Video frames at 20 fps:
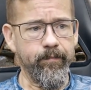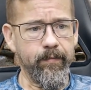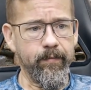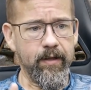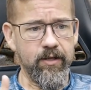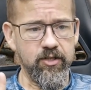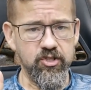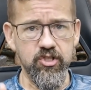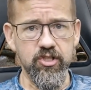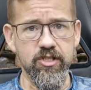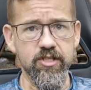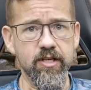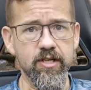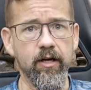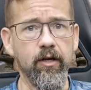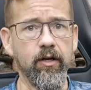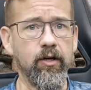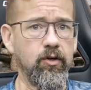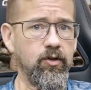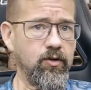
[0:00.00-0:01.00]
It's just
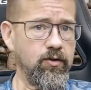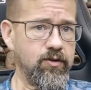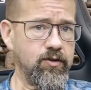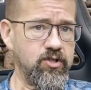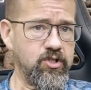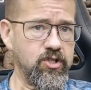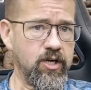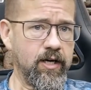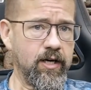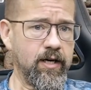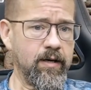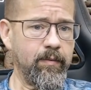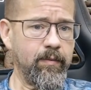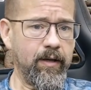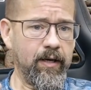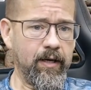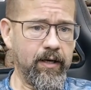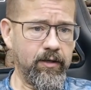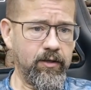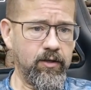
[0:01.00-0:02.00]
not going to do the job,
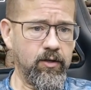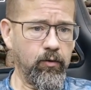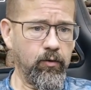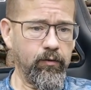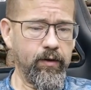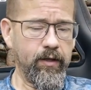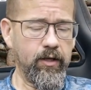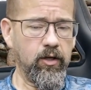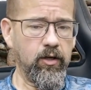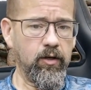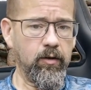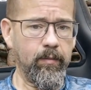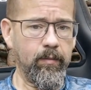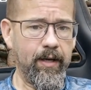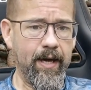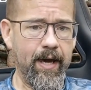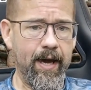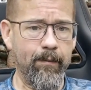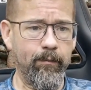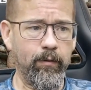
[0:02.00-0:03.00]
and I don't think you're going to be
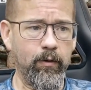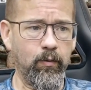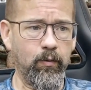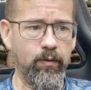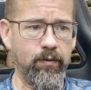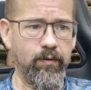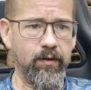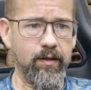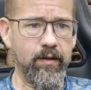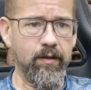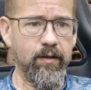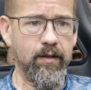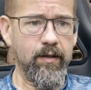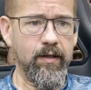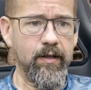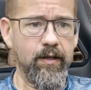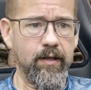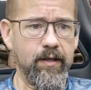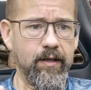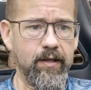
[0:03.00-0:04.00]
happy with it.
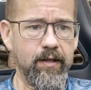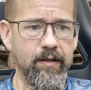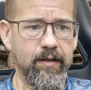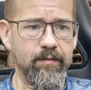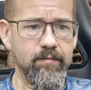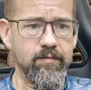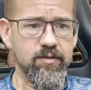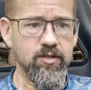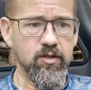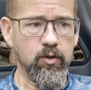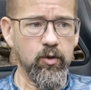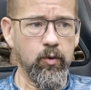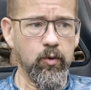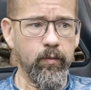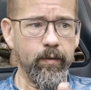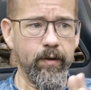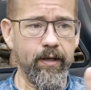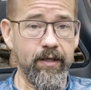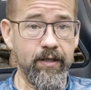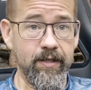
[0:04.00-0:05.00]

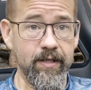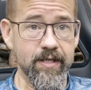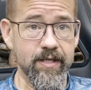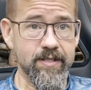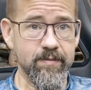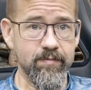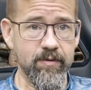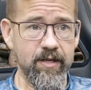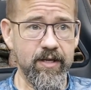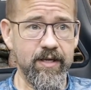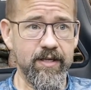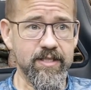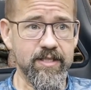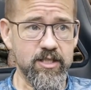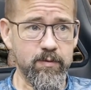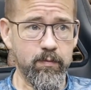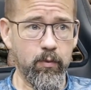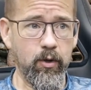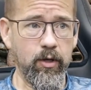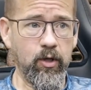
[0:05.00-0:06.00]
So it does some things.
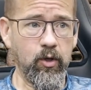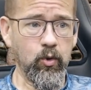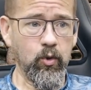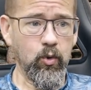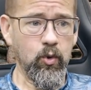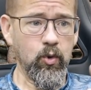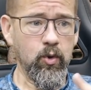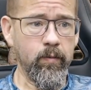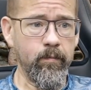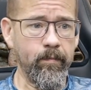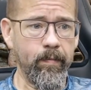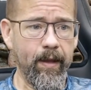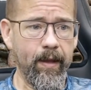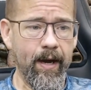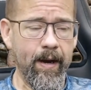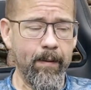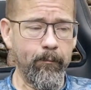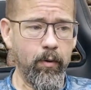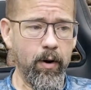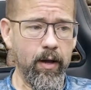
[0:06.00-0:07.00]
It's pretty cool.
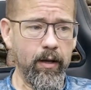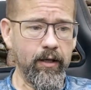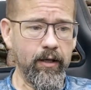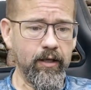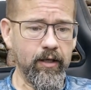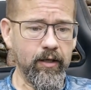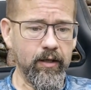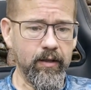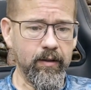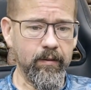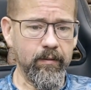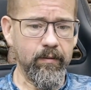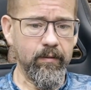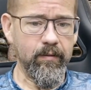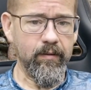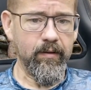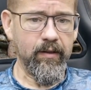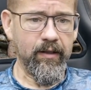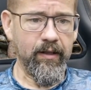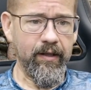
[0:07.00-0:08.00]
I'm probably going to
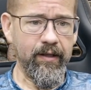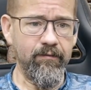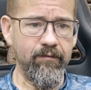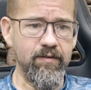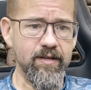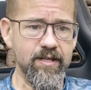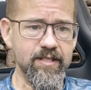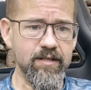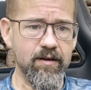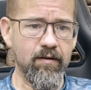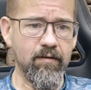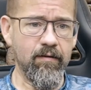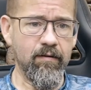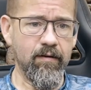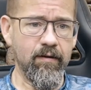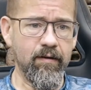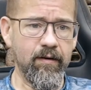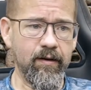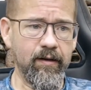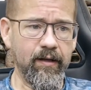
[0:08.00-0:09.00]
leave this
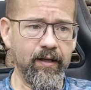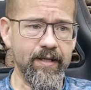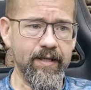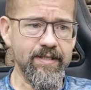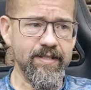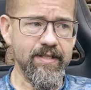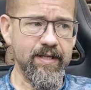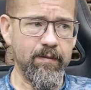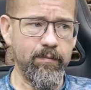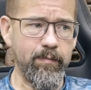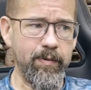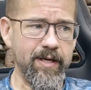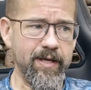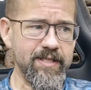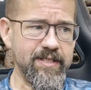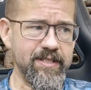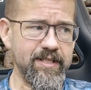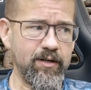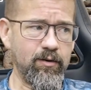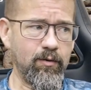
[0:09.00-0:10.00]
on, let's say, a
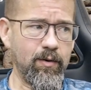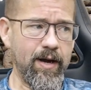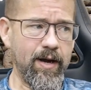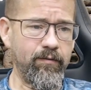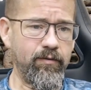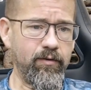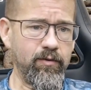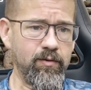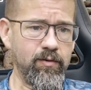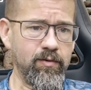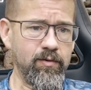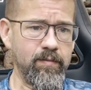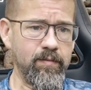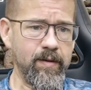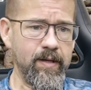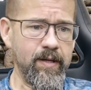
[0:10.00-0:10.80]
pesting rifle